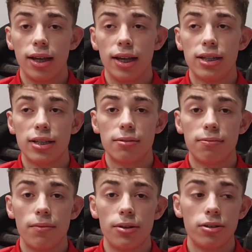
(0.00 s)
It's
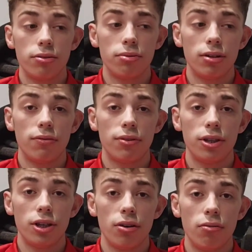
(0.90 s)
very good with
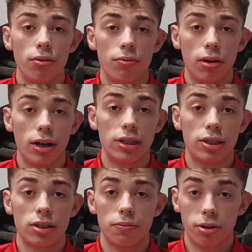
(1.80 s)
what it's
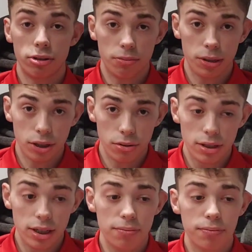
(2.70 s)
supposed to be
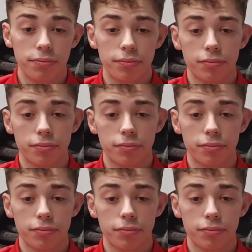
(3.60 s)
using.